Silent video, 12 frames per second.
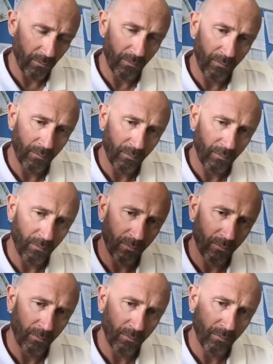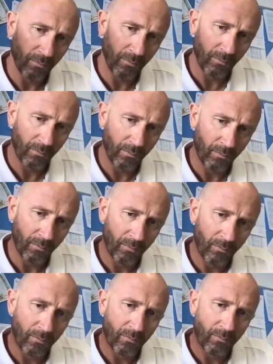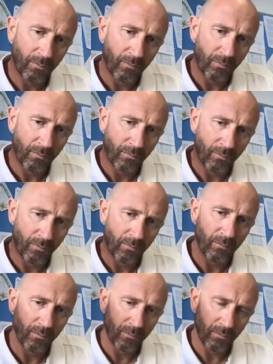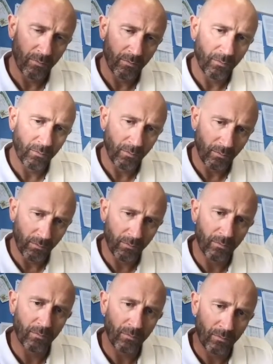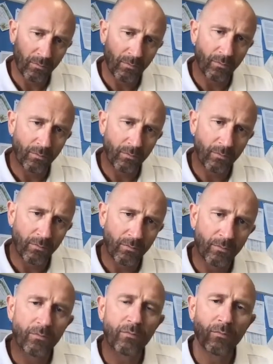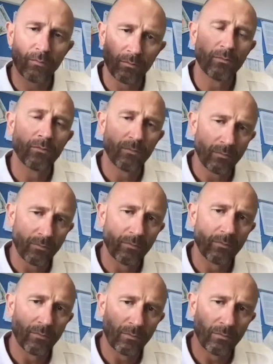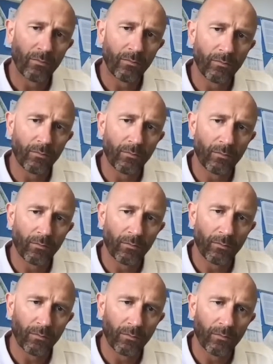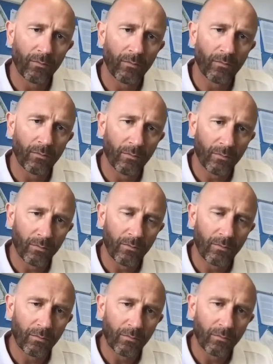No words are spoken by the person on screen.